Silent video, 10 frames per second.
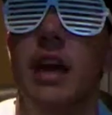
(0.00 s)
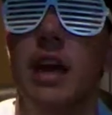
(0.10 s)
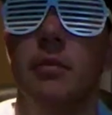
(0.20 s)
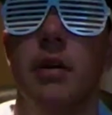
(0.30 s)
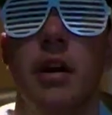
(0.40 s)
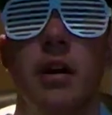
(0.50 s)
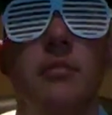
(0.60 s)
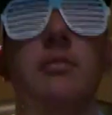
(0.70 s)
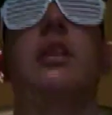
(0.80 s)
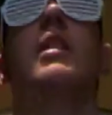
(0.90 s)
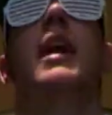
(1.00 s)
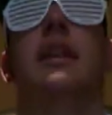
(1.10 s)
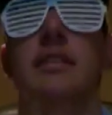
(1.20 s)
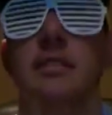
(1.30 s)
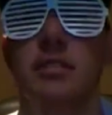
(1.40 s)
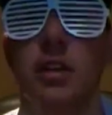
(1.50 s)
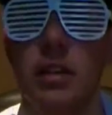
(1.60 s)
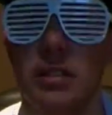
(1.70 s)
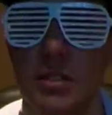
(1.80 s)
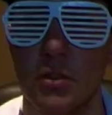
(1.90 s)
Damn, um, the light is
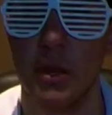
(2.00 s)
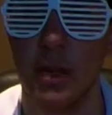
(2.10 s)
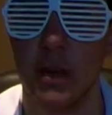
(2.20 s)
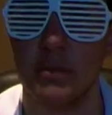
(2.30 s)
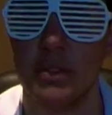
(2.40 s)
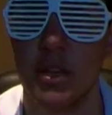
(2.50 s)
totally screwing up,